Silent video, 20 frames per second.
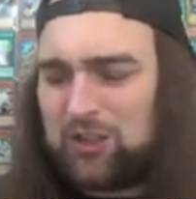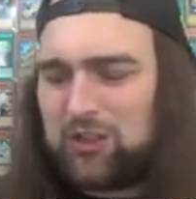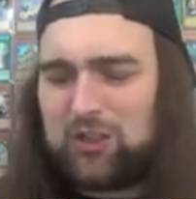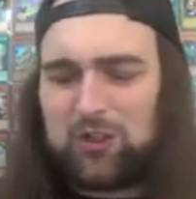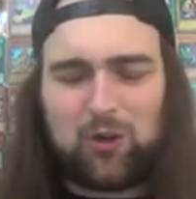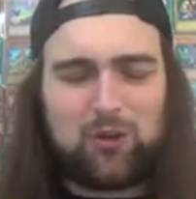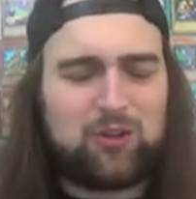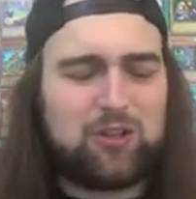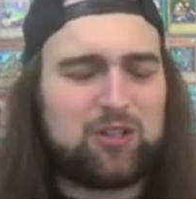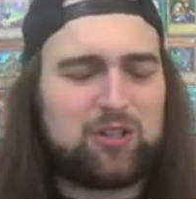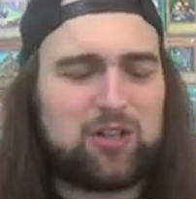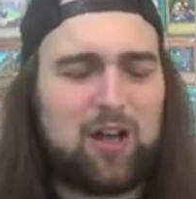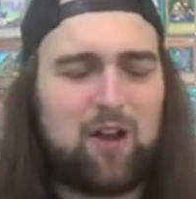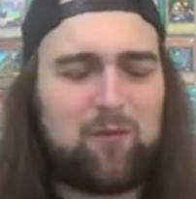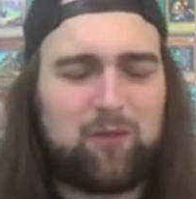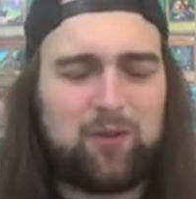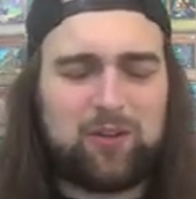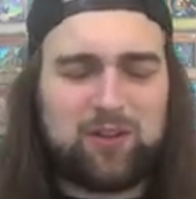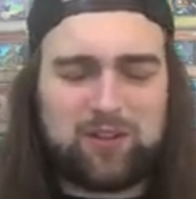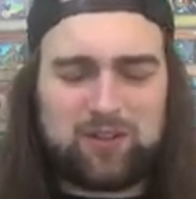to start this
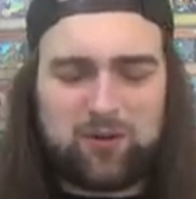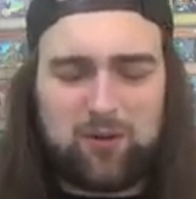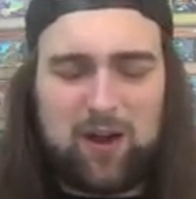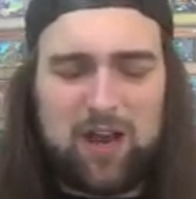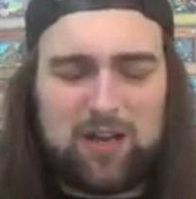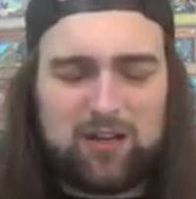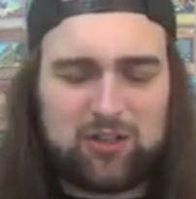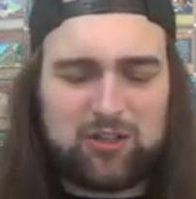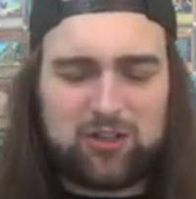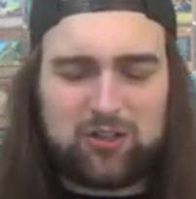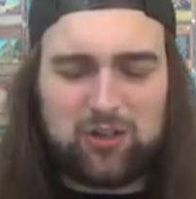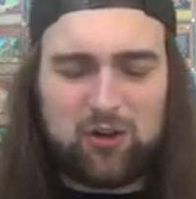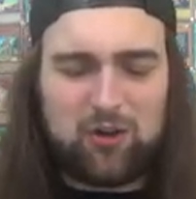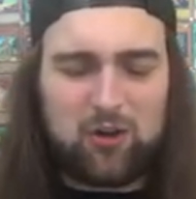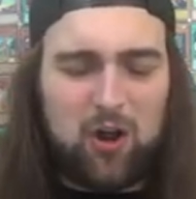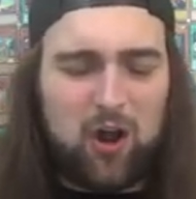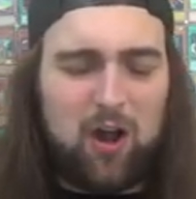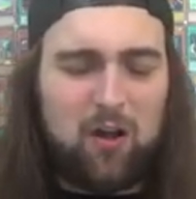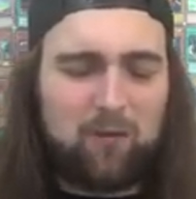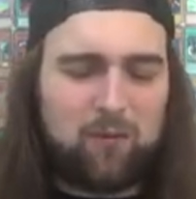off with. Let's go ahead and
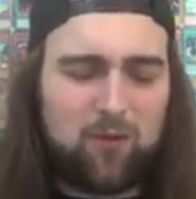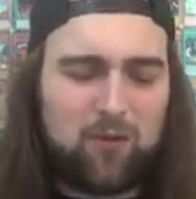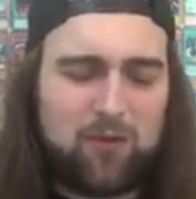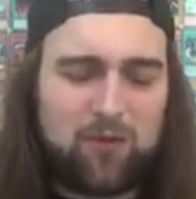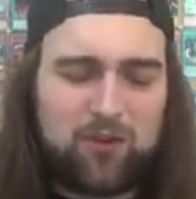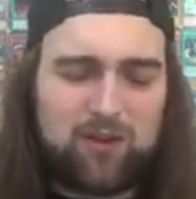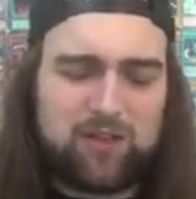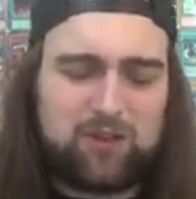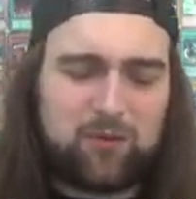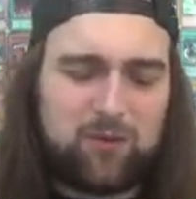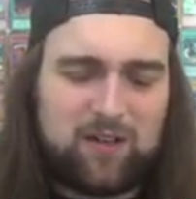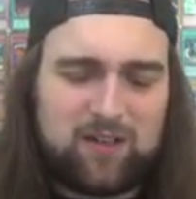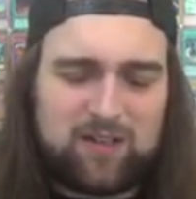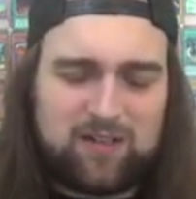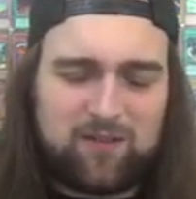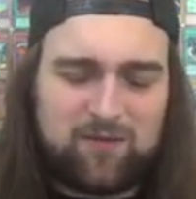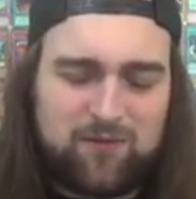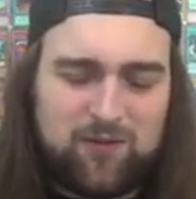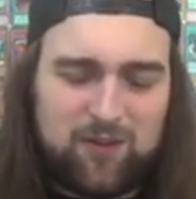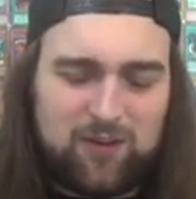start off with this one. It
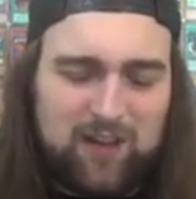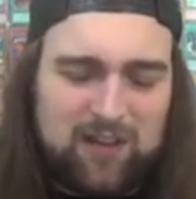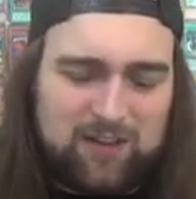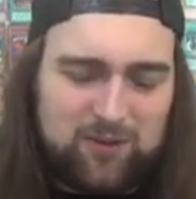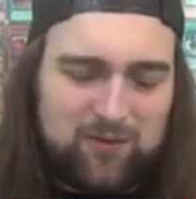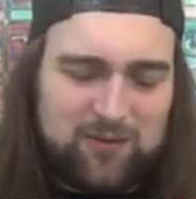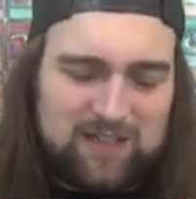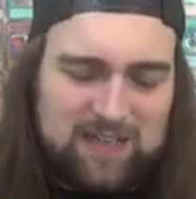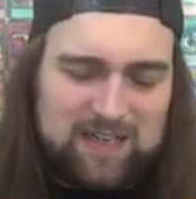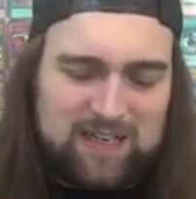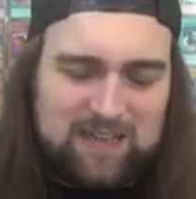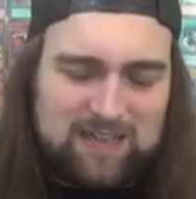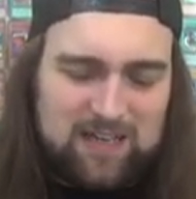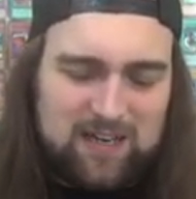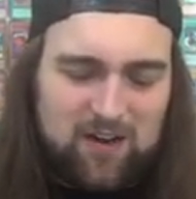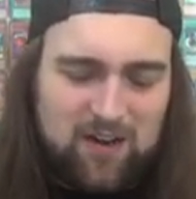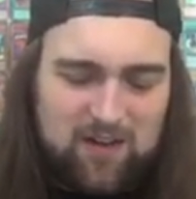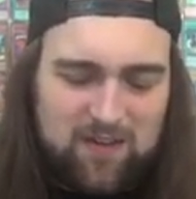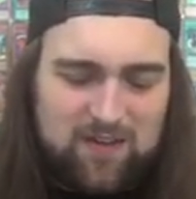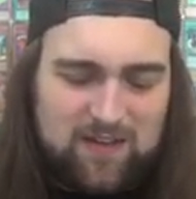doesn't feel like there's
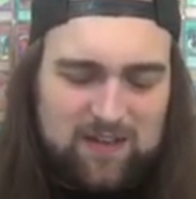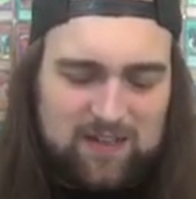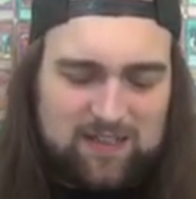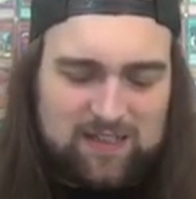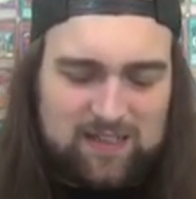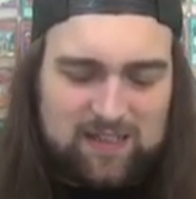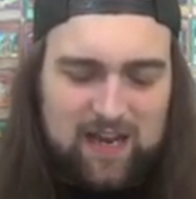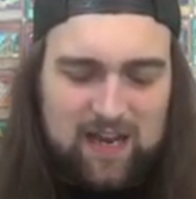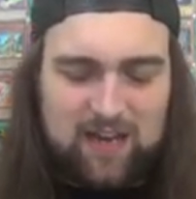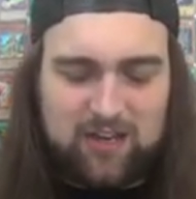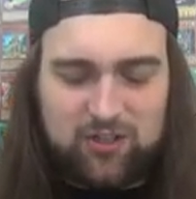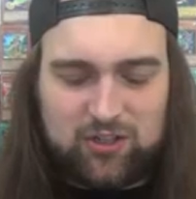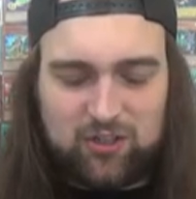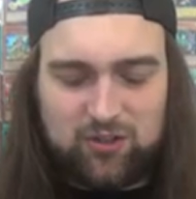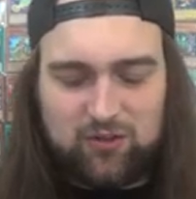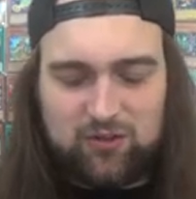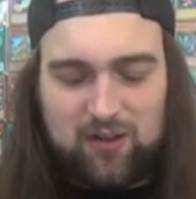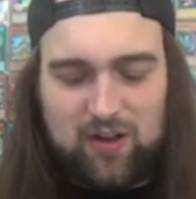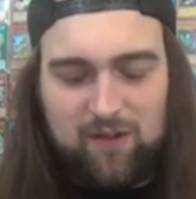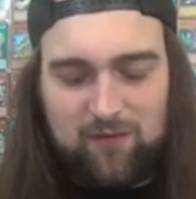anything on this side.
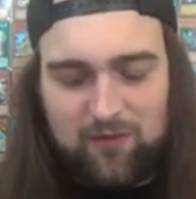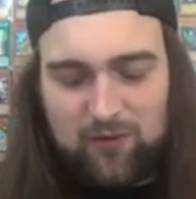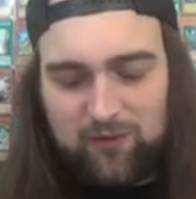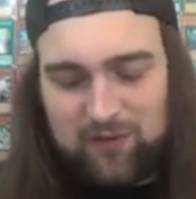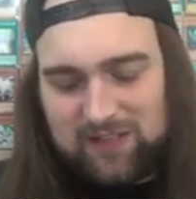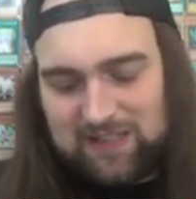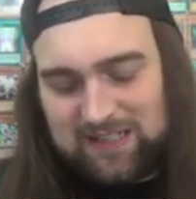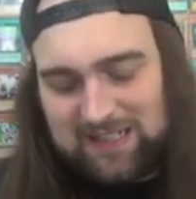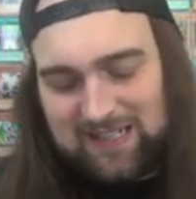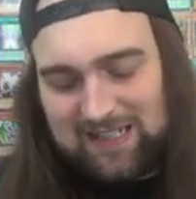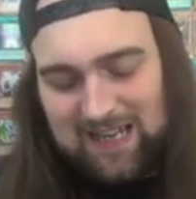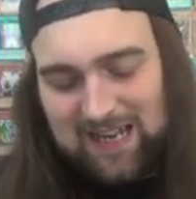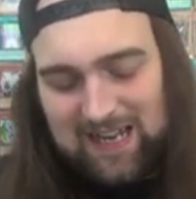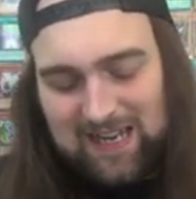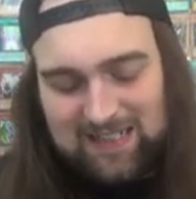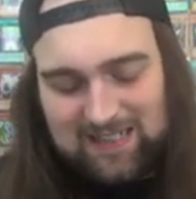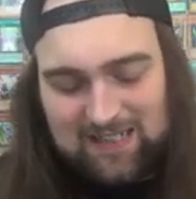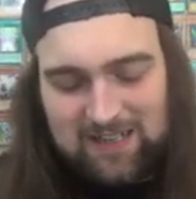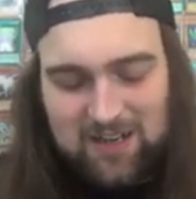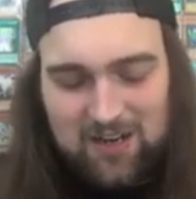Sure enough, there is
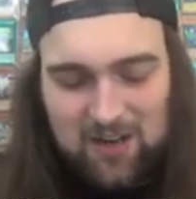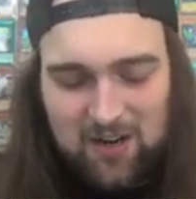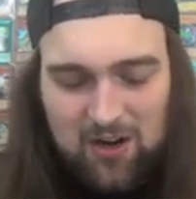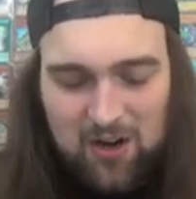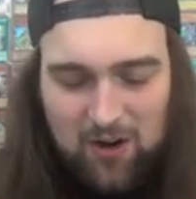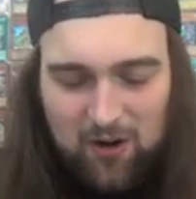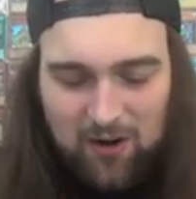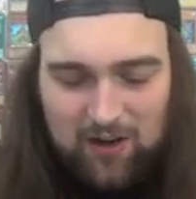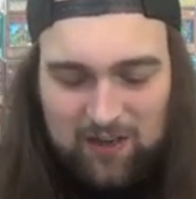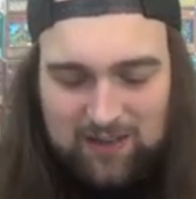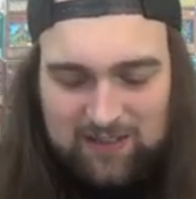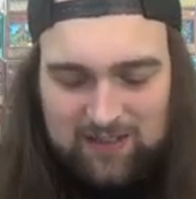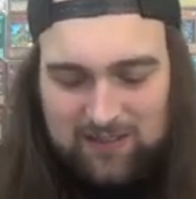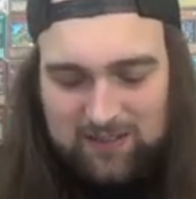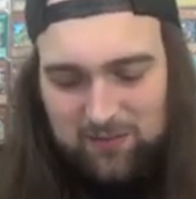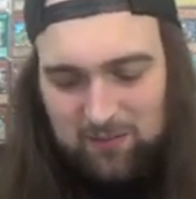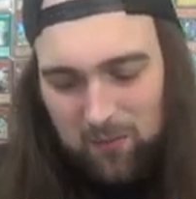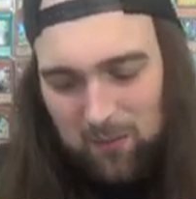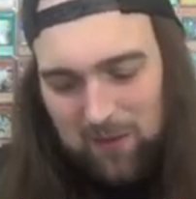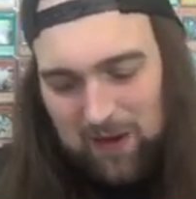not. All right, let's
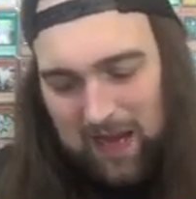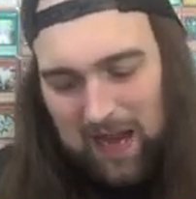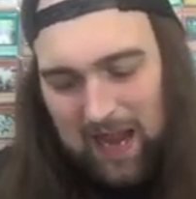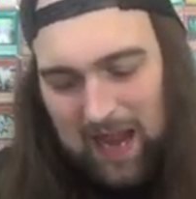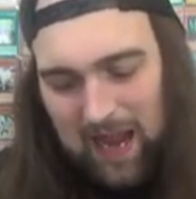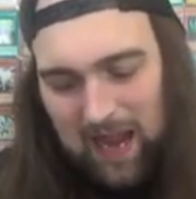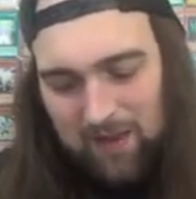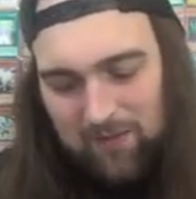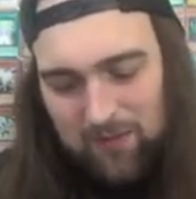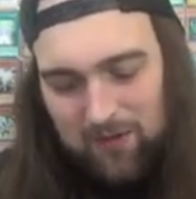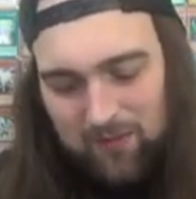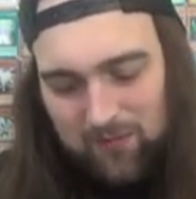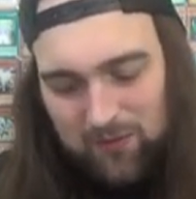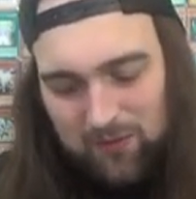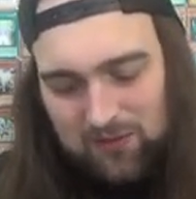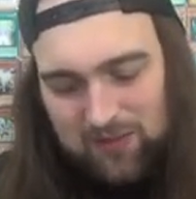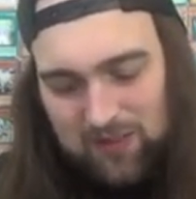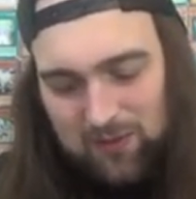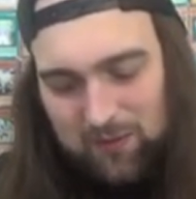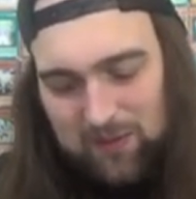see what we have here.
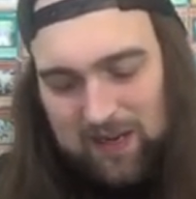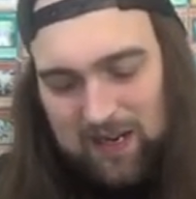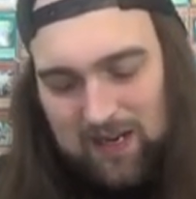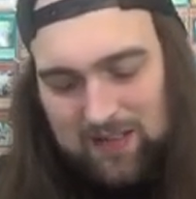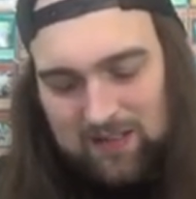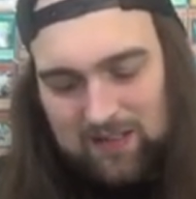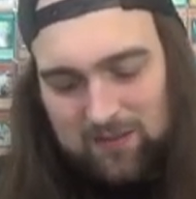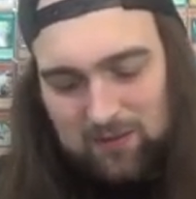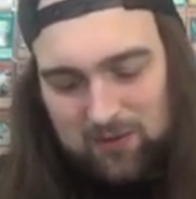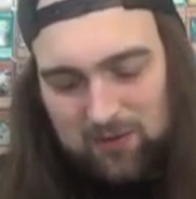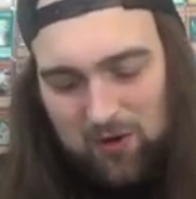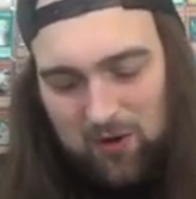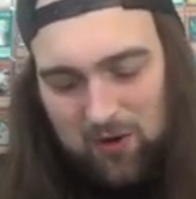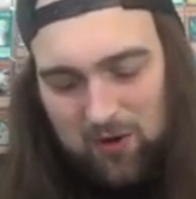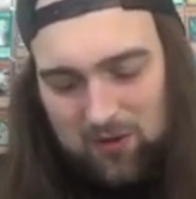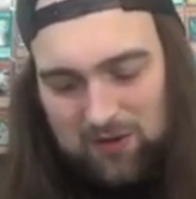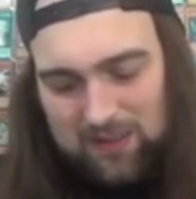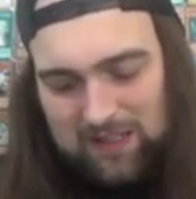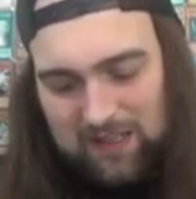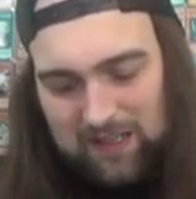Feels like we got some
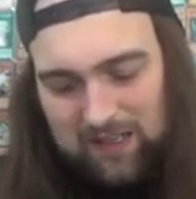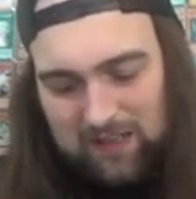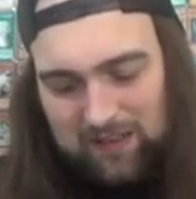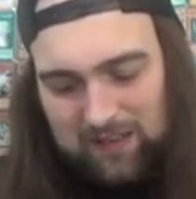cards and a